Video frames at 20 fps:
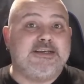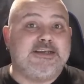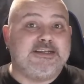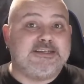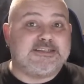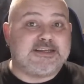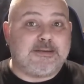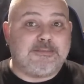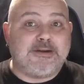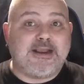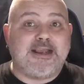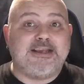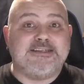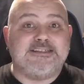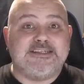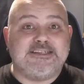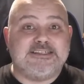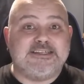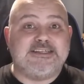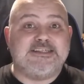In some
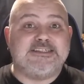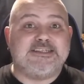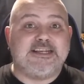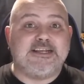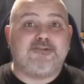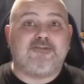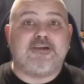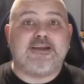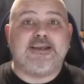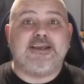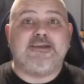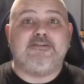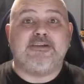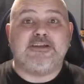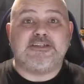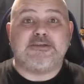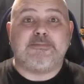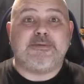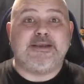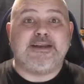cases, these secret
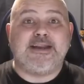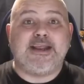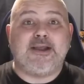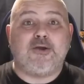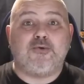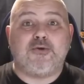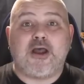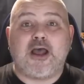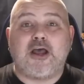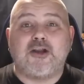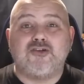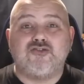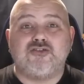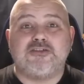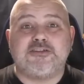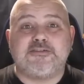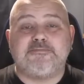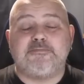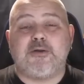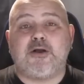hearings are being held
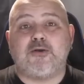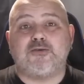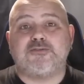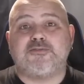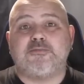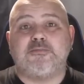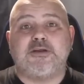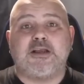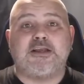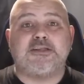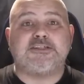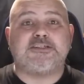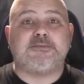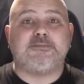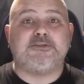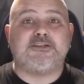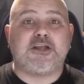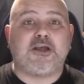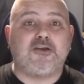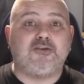hundreds of miles from
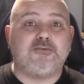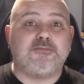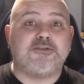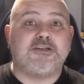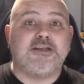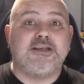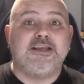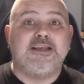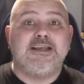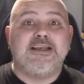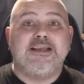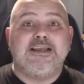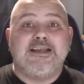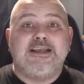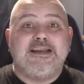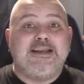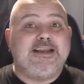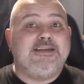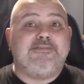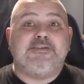customers' homes,
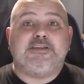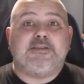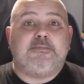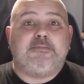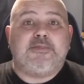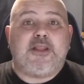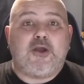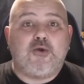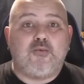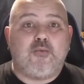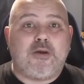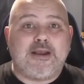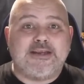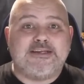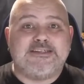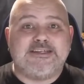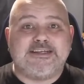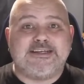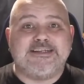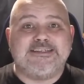leaving them no way
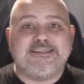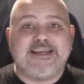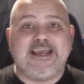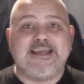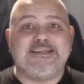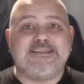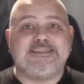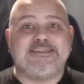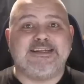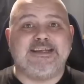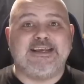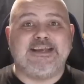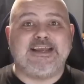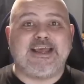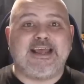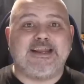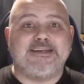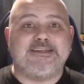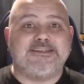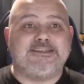to contest it.
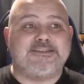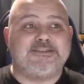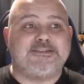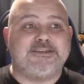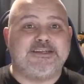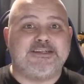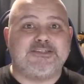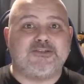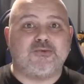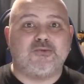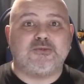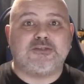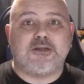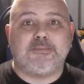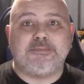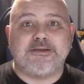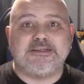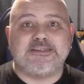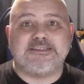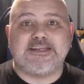And it's also
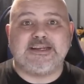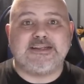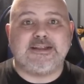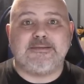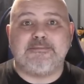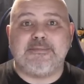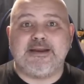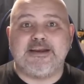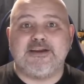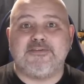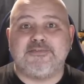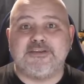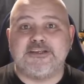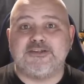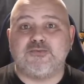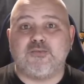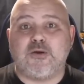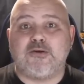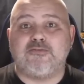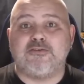been said that many of
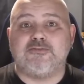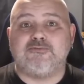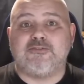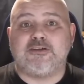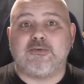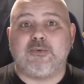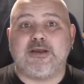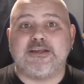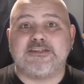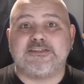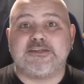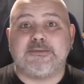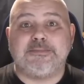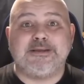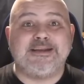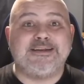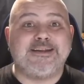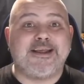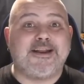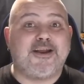these warrant requests are
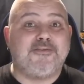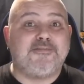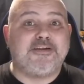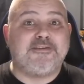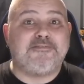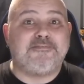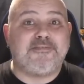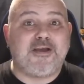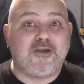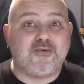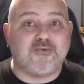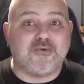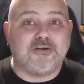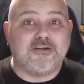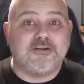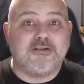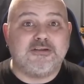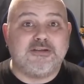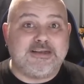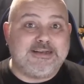being done over the phone,
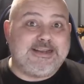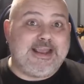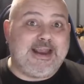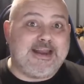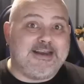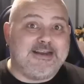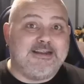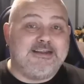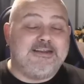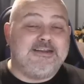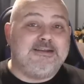again,